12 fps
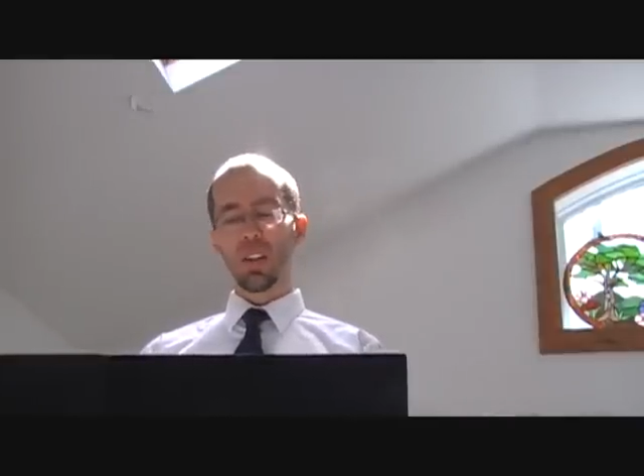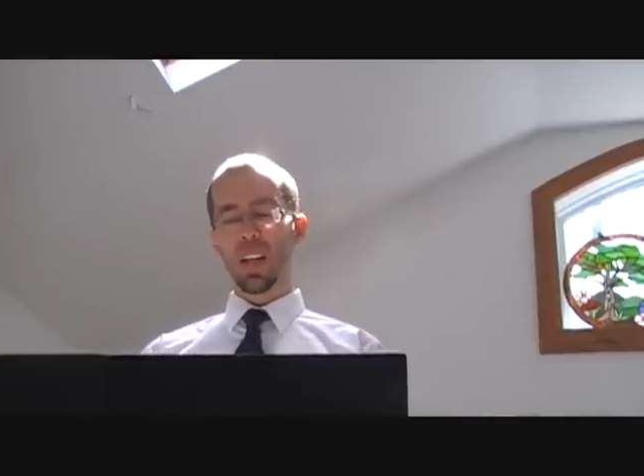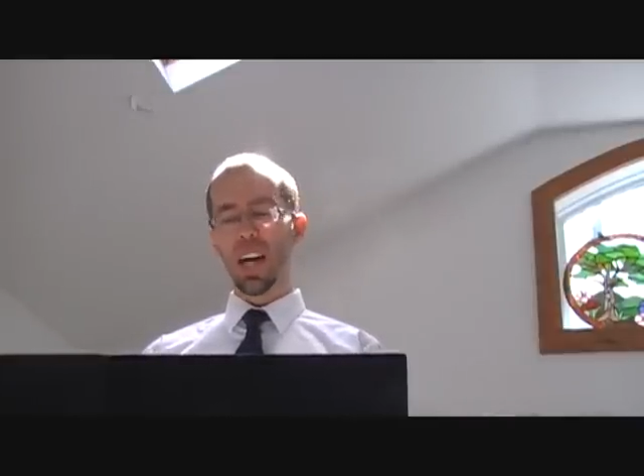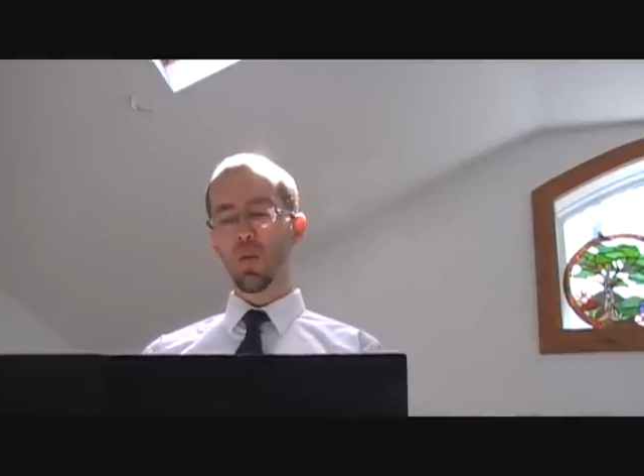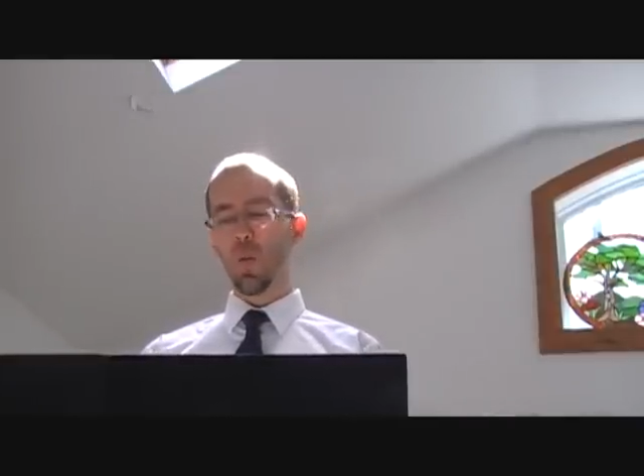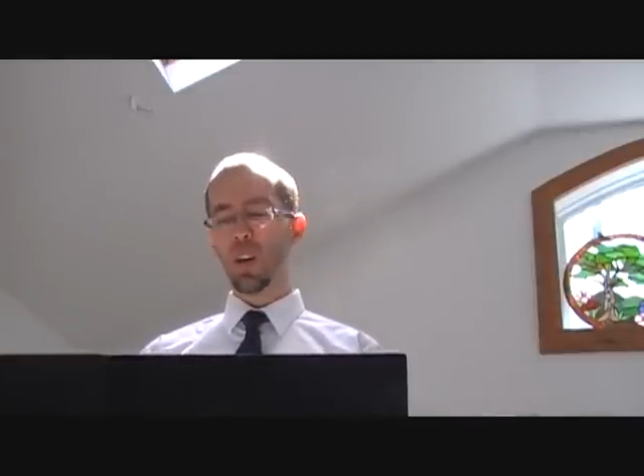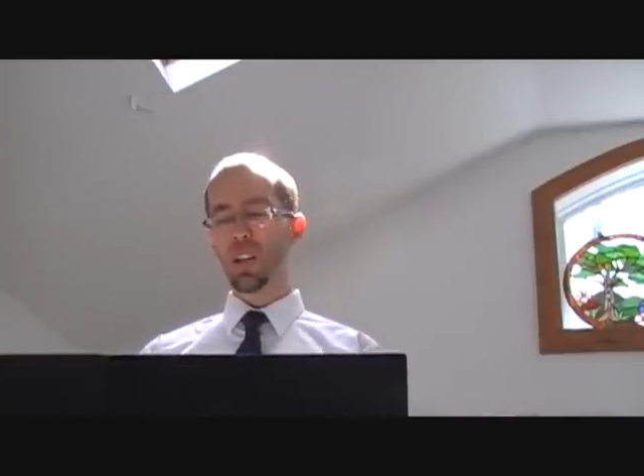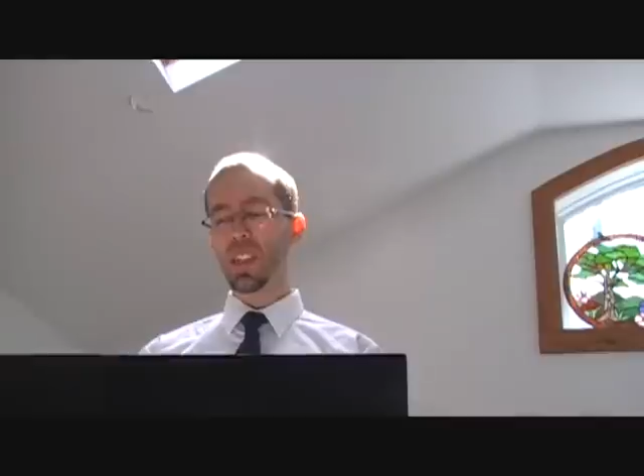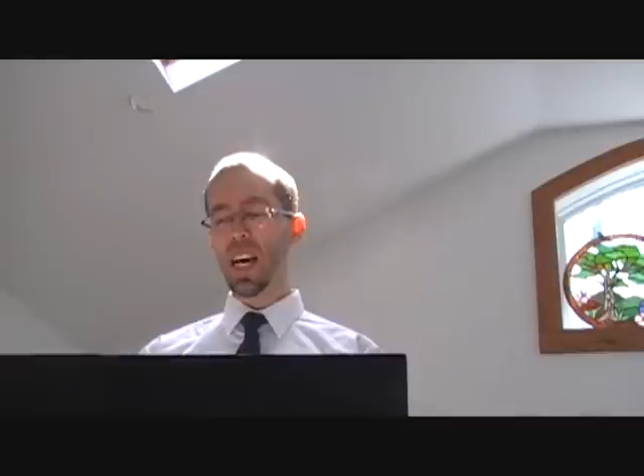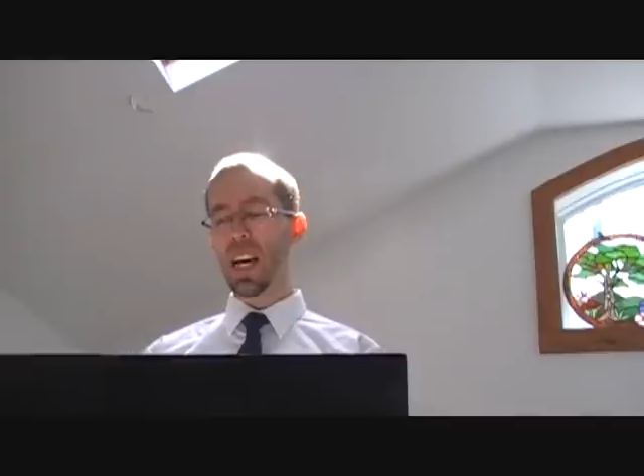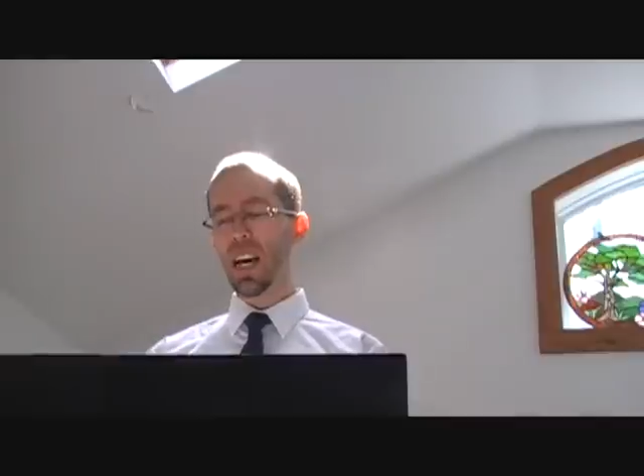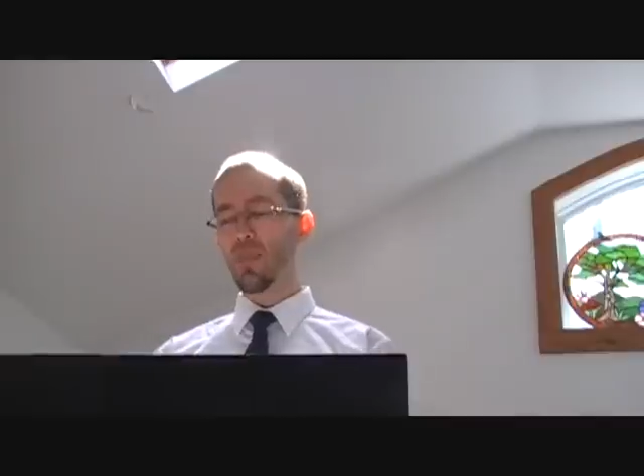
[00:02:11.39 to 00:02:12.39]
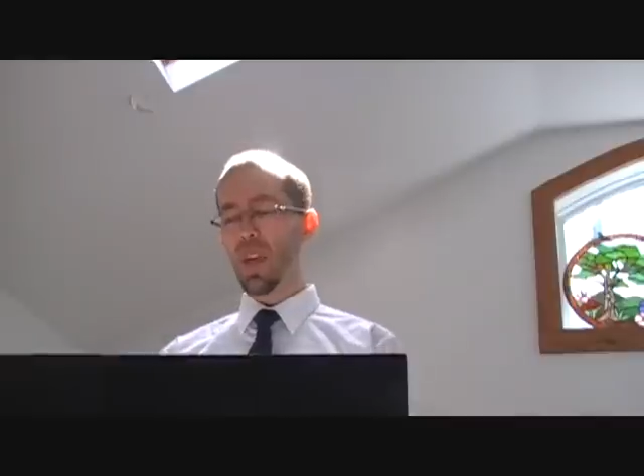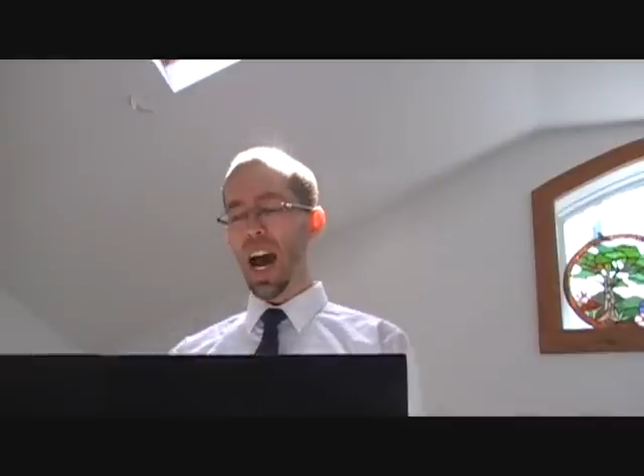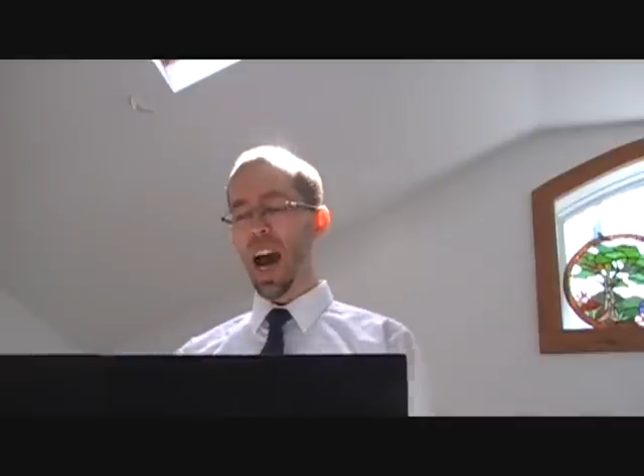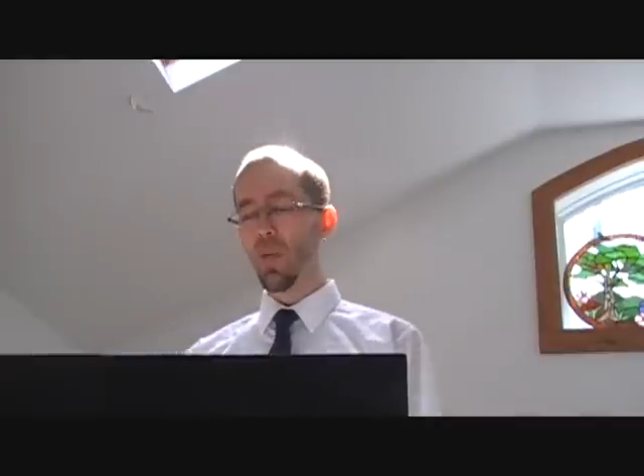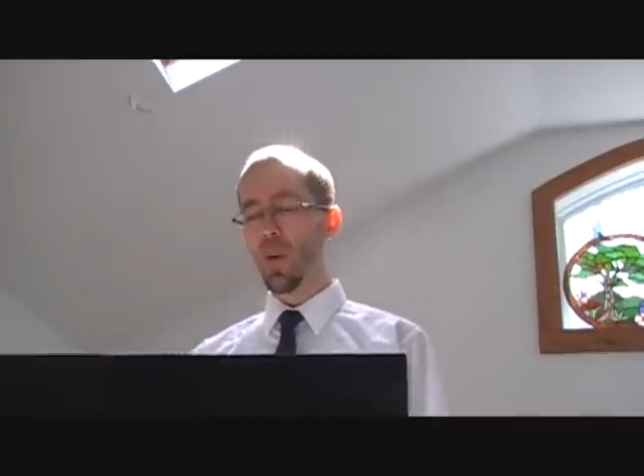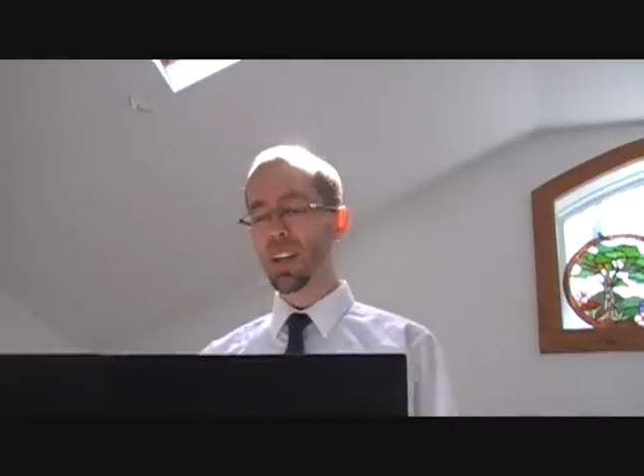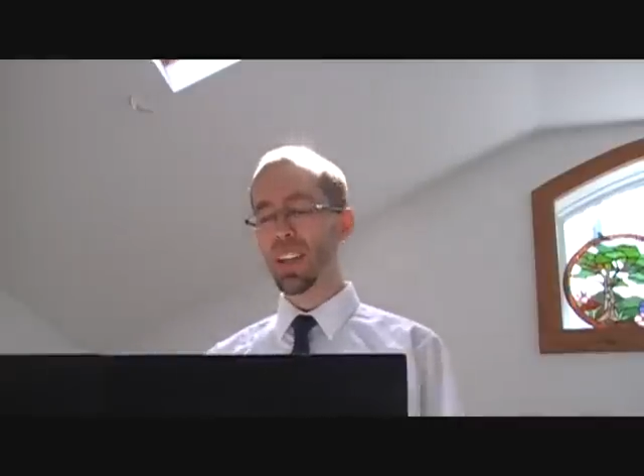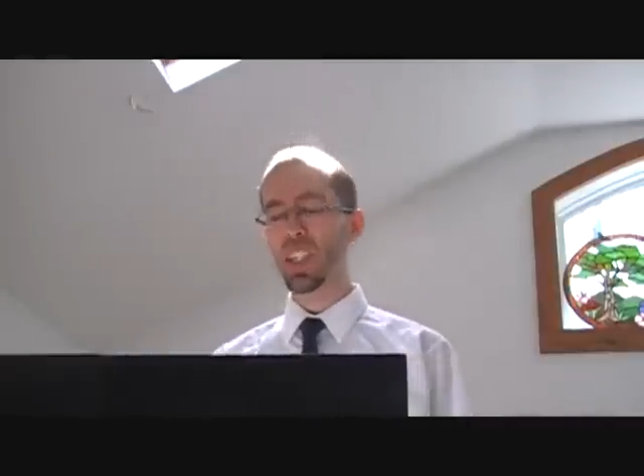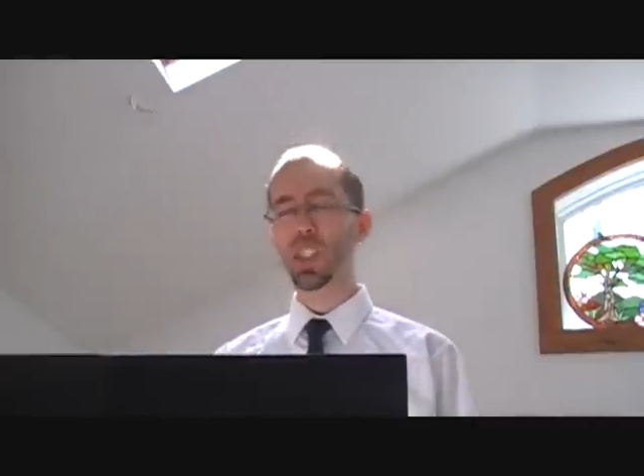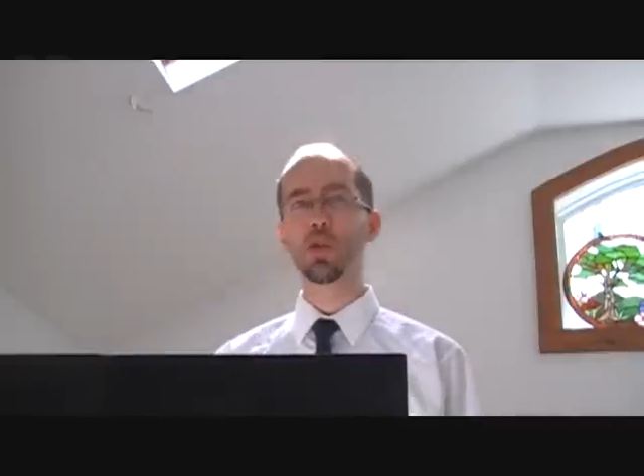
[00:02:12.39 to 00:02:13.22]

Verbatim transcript: Then one day, I read the